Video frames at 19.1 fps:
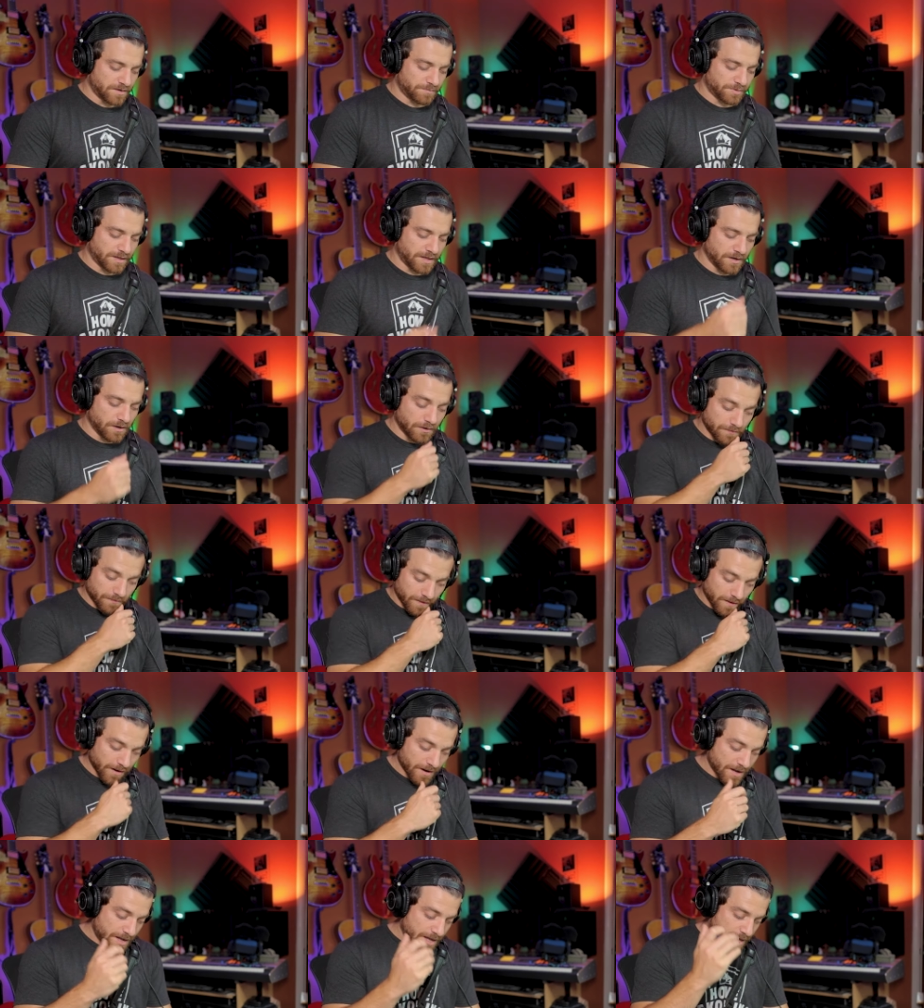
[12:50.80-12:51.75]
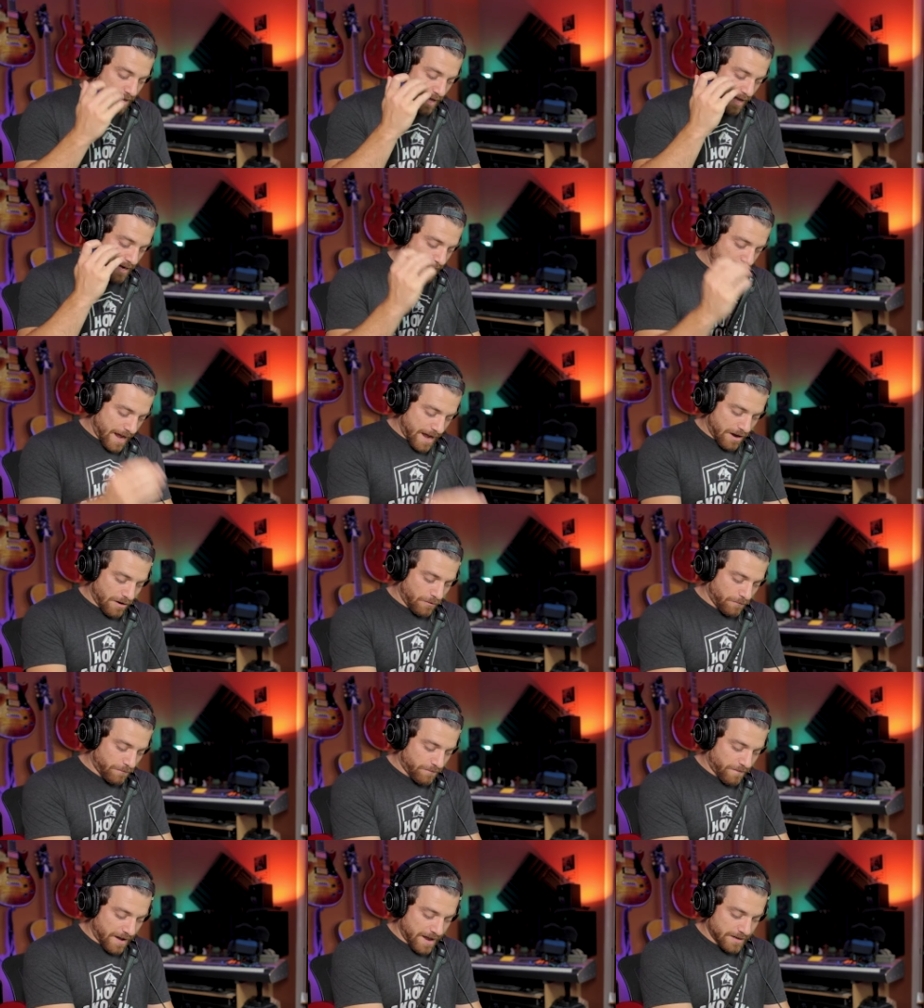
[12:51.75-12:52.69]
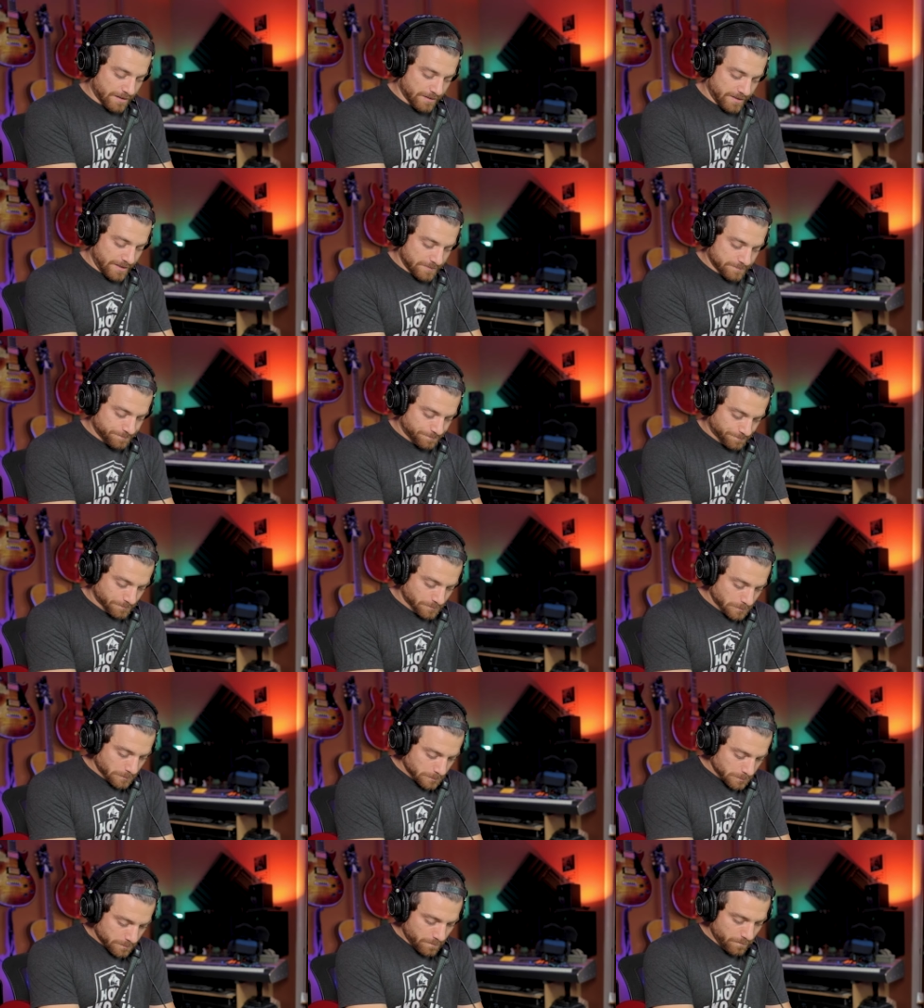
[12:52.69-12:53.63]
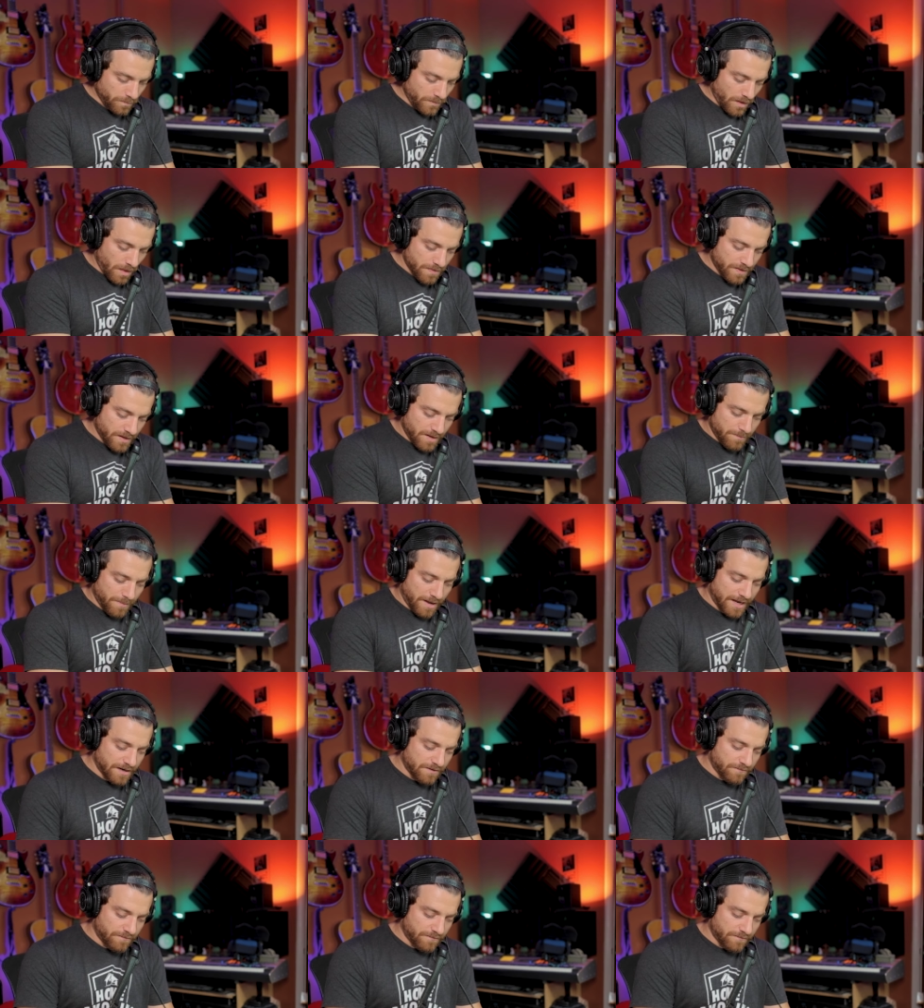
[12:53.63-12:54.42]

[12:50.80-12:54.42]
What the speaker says: to play over. And now, finally, the main